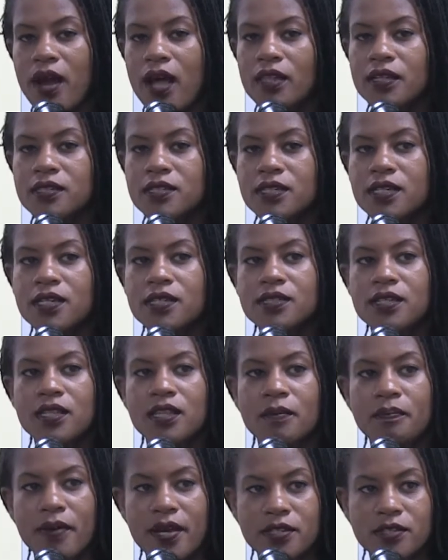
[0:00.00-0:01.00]
policies
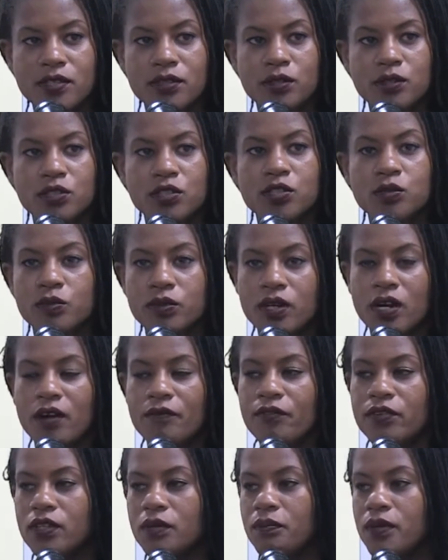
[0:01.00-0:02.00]
and the best solutions will
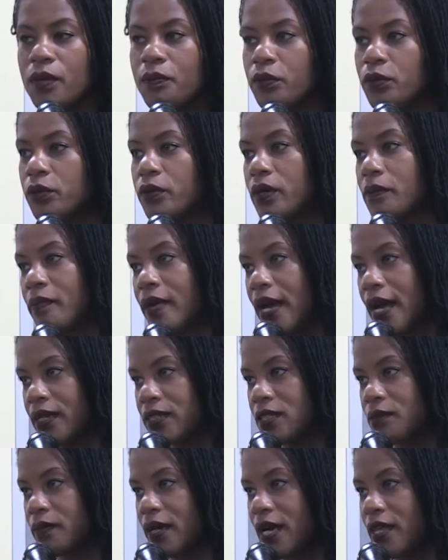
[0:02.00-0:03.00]
come from the people who are
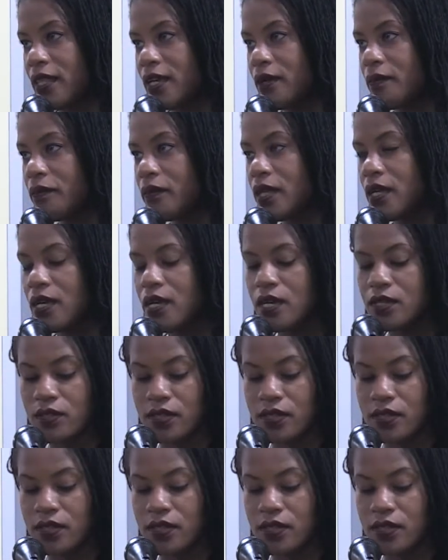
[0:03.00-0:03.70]
impacted by them.